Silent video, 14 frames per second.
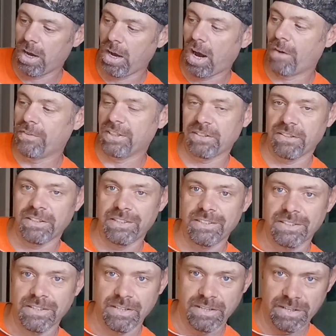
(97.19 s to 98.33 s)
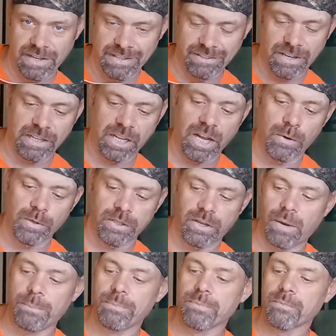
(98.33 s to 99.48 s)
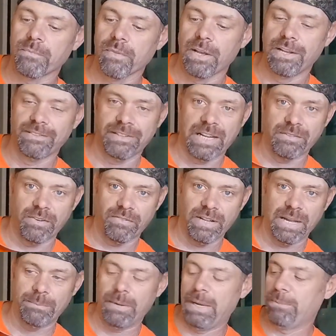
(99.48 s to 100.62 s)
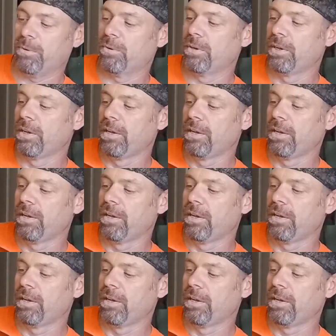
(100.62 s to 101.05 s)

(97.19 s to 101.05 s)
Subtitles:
obviously it's got a koa top instead of a flame maple.